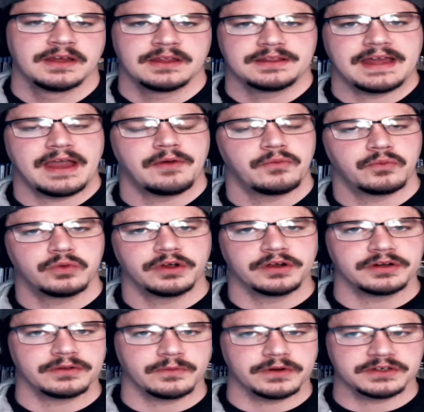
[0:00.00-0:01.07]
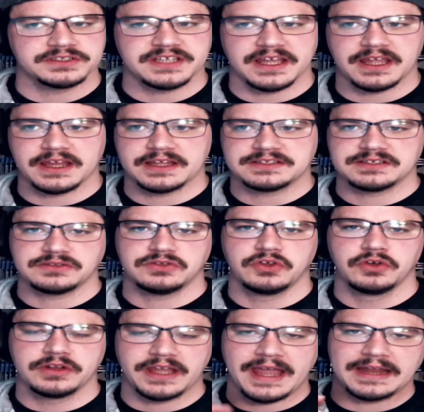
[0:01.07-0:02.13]
that we're saying it's
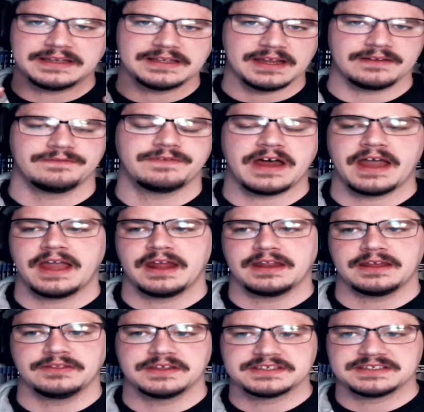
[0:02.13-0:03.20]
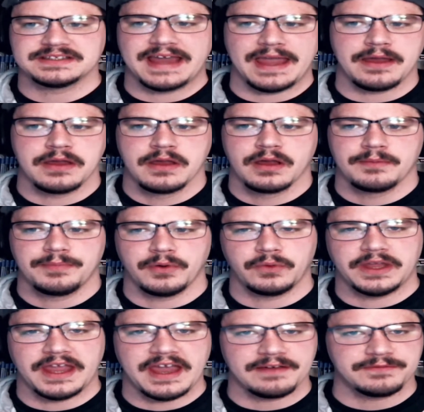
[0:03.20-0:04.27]
newly identified and this and that, but
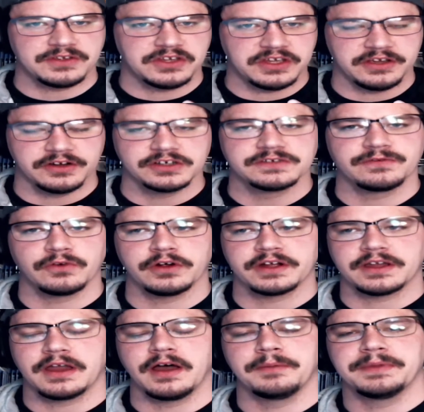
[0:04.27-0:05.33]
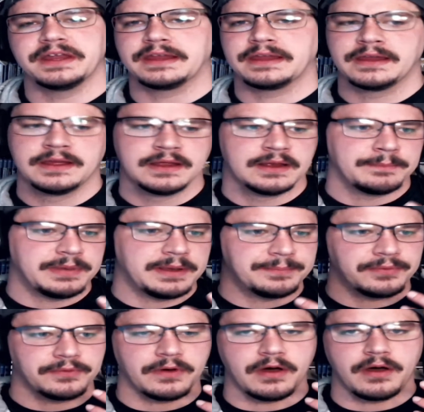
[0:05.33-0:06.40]
we have cures for it coming.
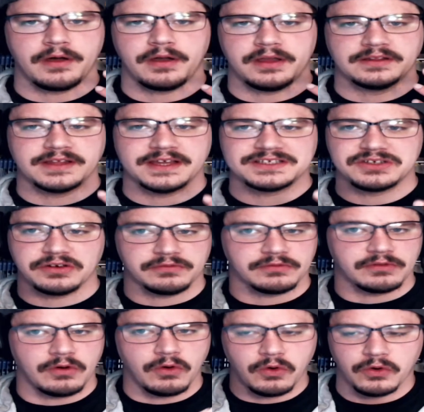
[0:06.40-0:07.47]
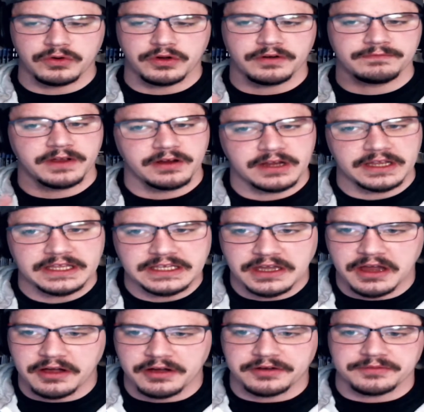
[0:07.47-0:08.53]
People, unless you're old or very
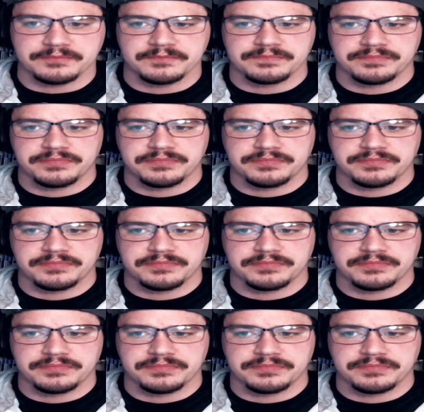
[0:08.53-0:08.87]
young,